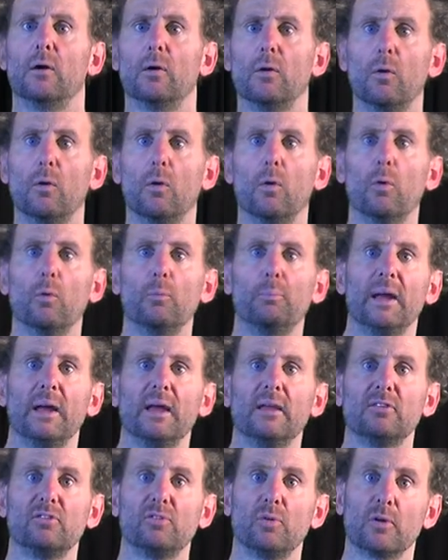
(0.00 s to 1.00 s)
all
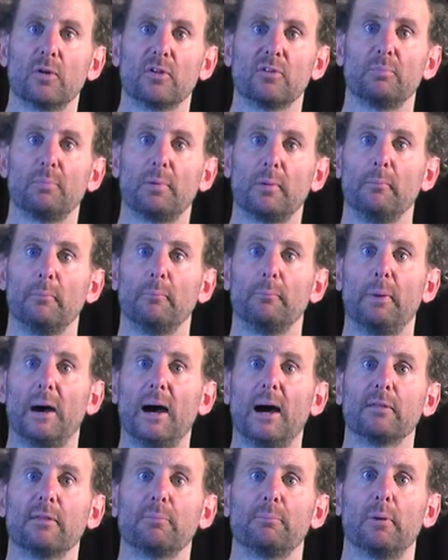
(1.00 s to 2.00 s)
pairs shortest
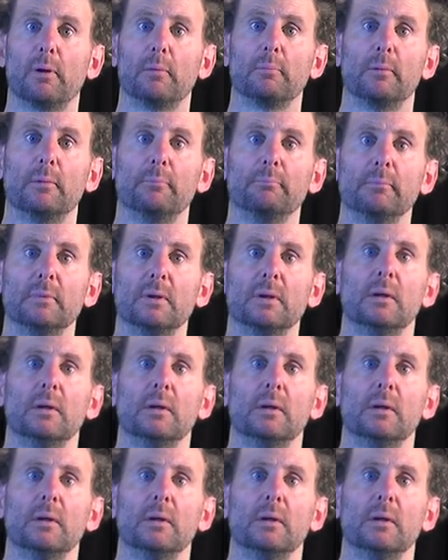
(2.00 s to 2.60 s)
path problem